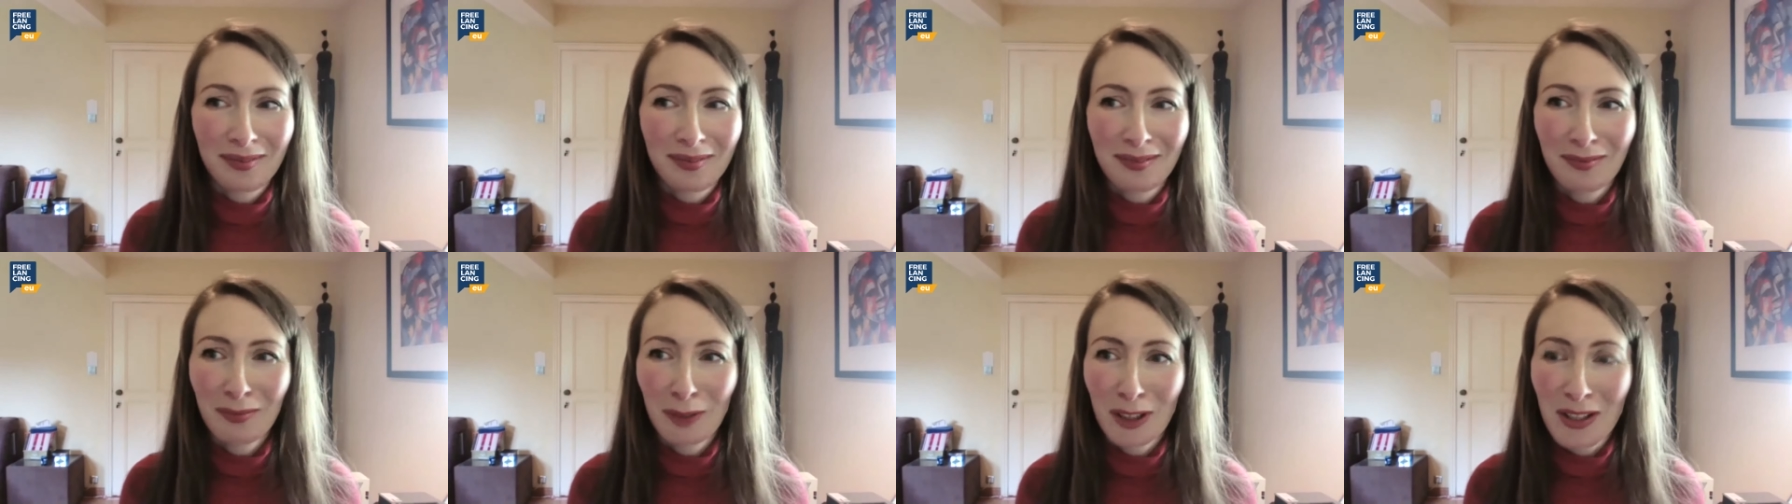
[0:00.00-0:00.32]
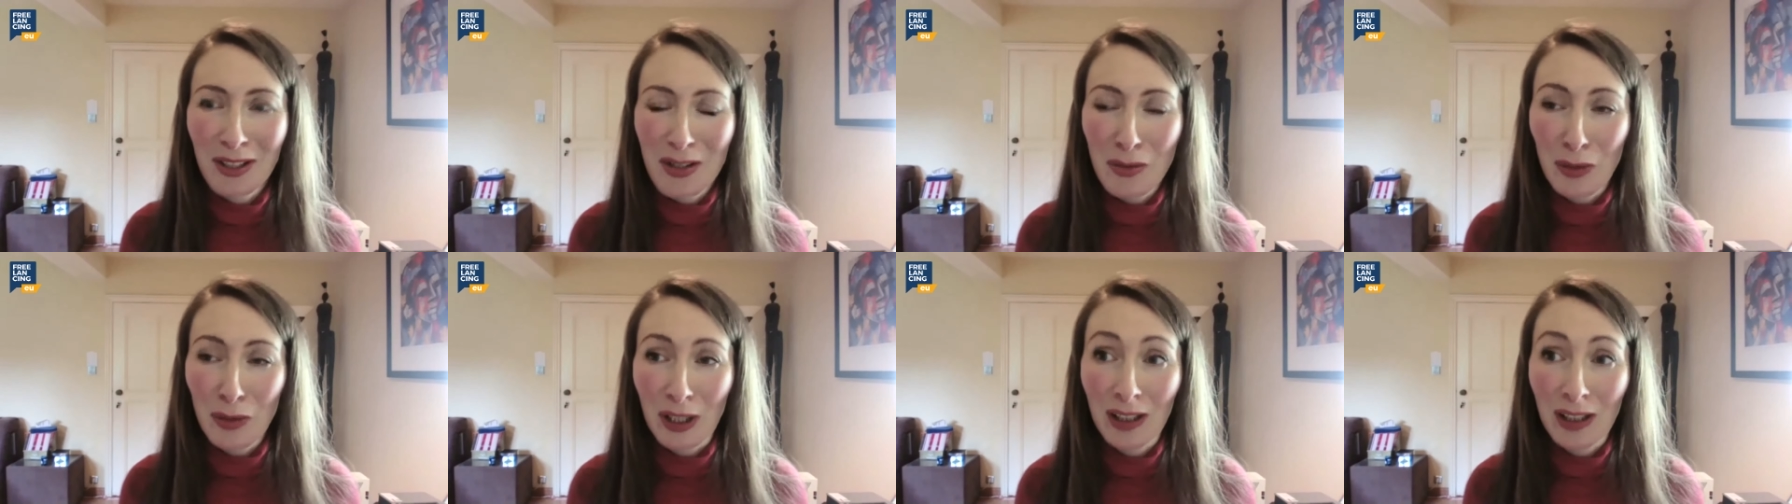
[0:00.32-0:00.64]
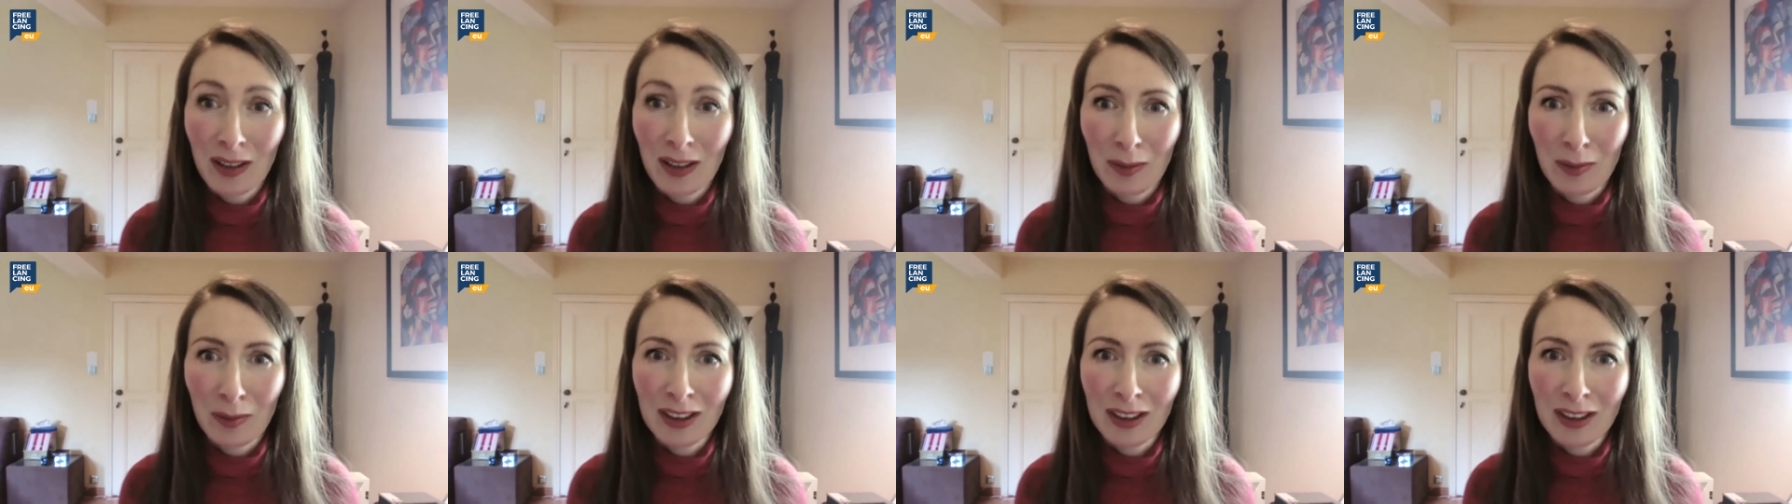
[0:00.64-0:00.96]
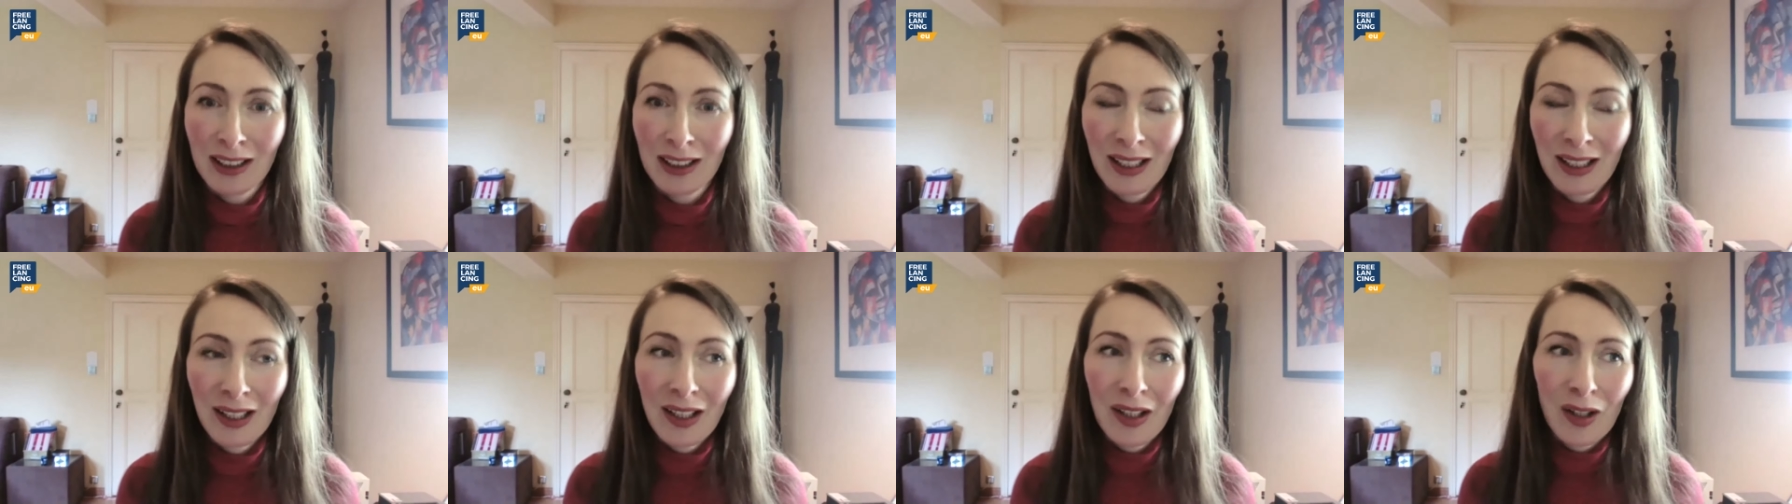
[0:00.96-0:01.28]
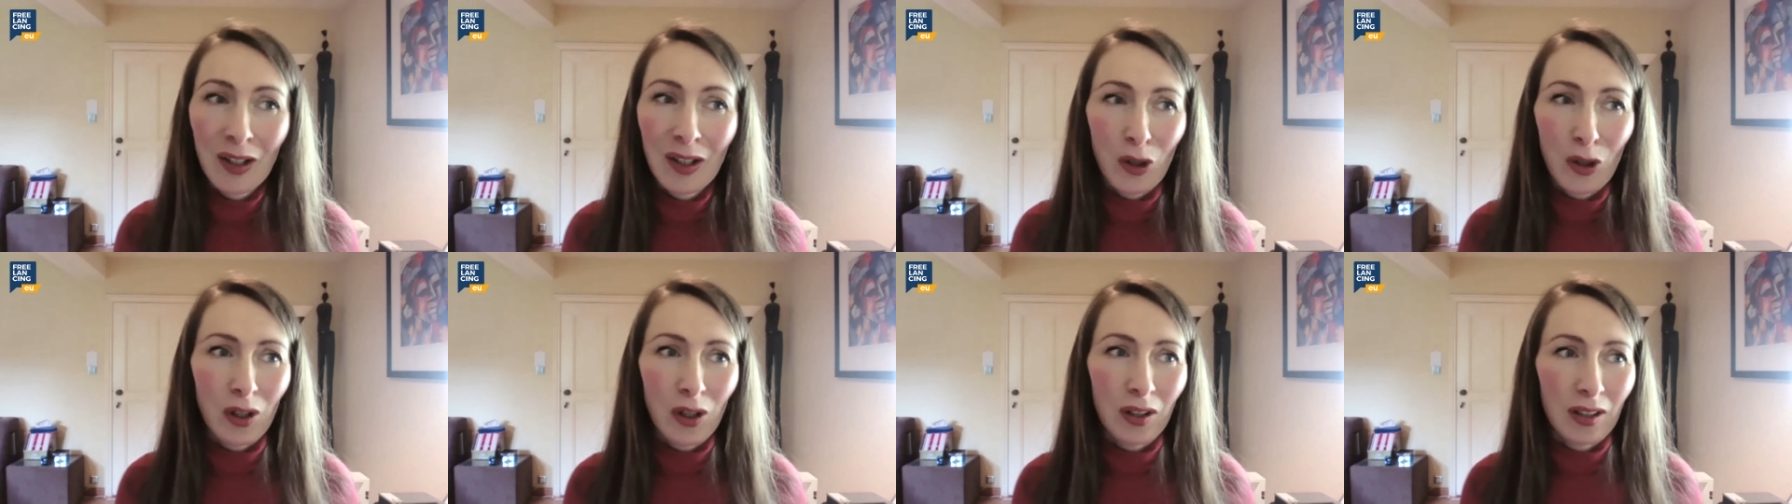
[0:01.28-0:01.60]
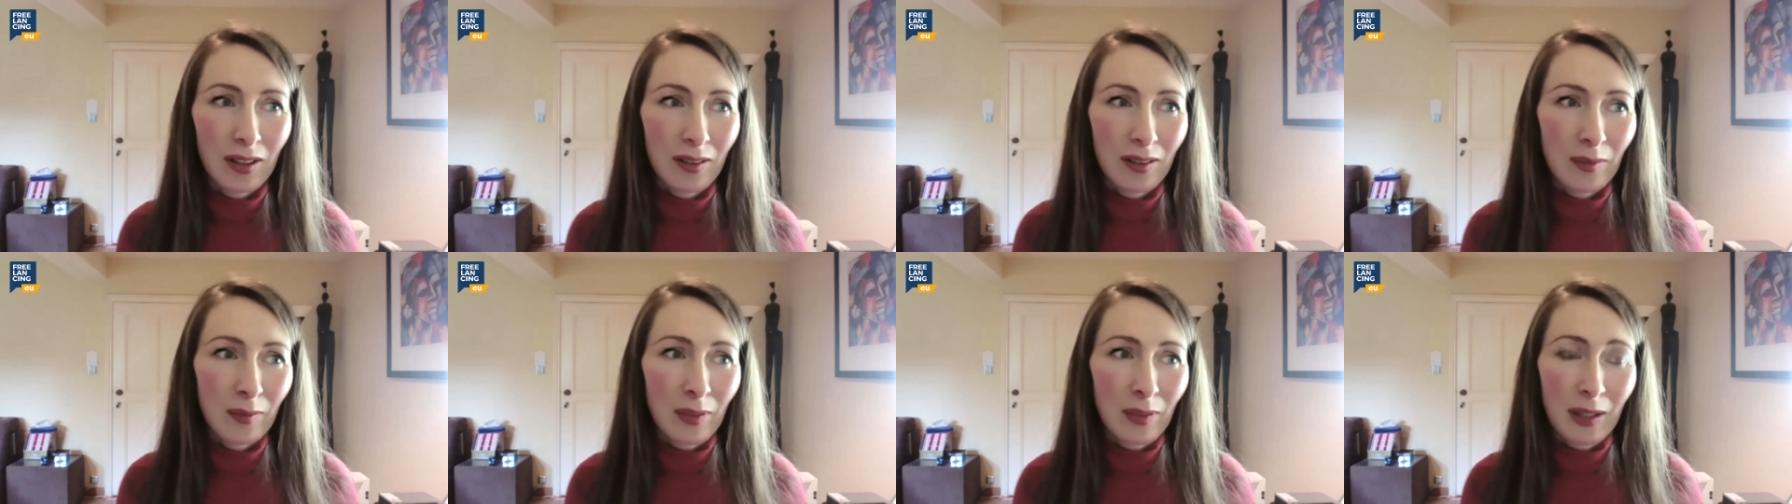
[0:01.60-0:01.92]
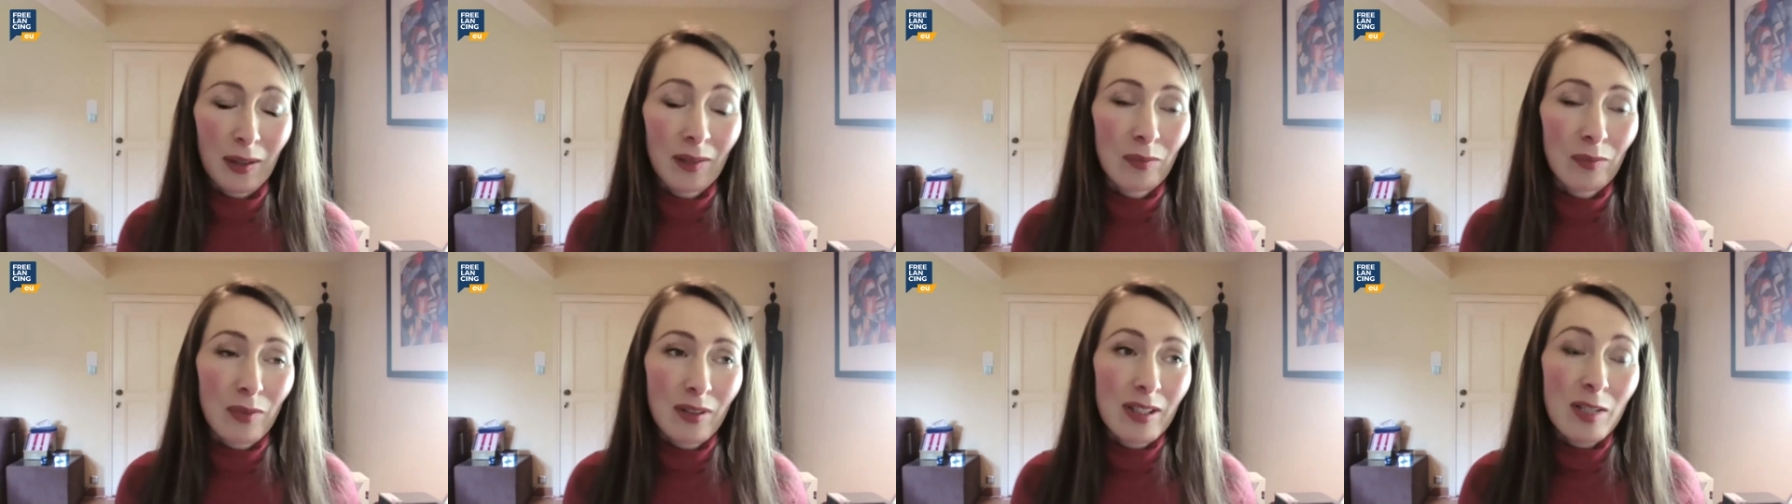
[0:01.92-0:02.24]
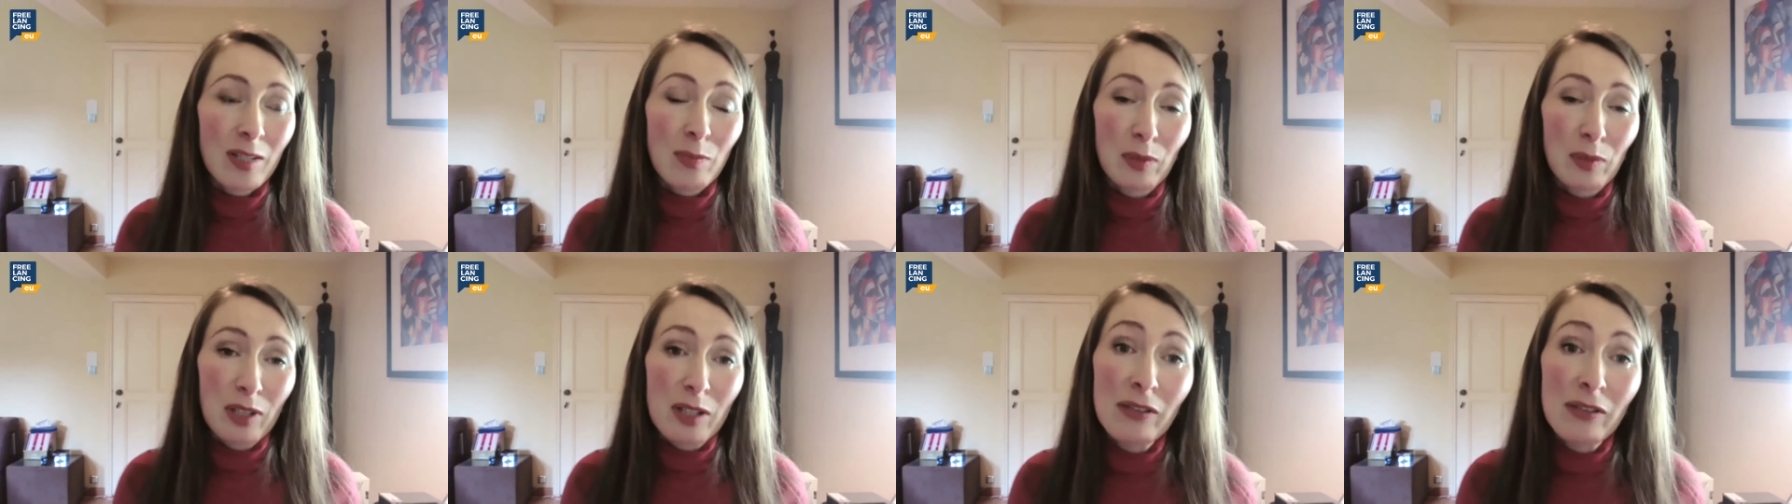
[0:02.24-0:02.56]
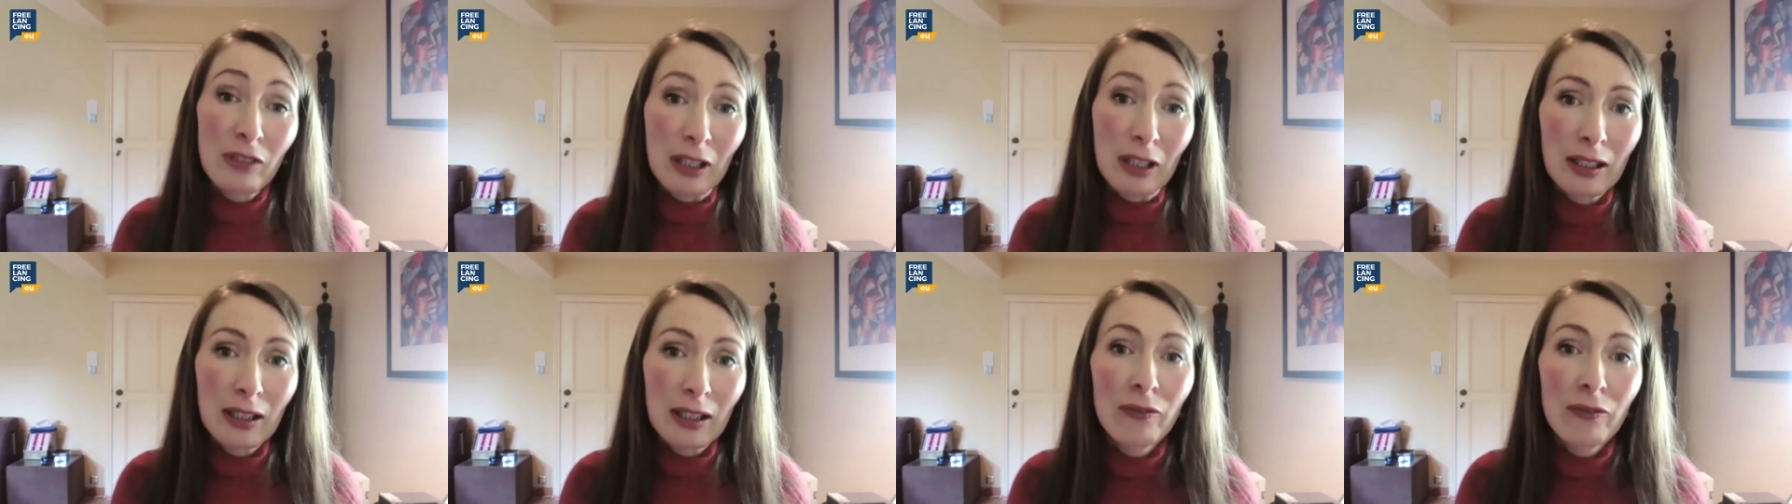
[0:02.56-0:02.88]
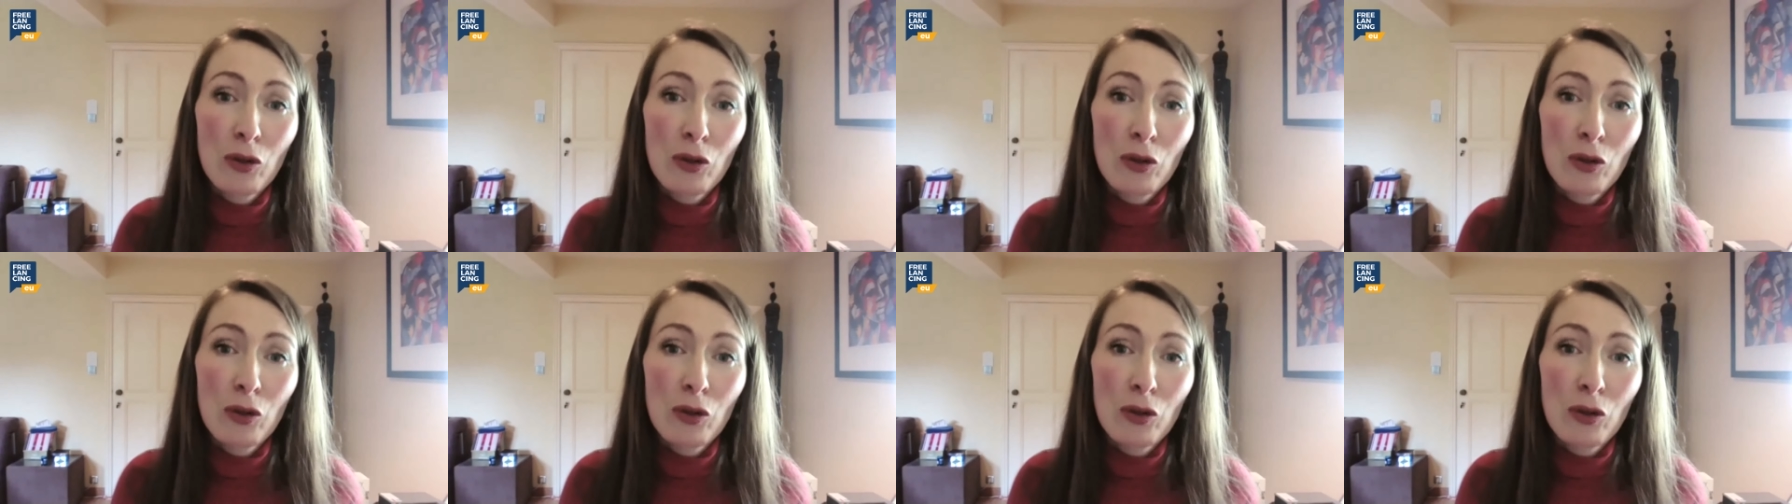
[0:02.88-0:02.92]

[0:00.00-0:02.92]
what is welcomed, specifically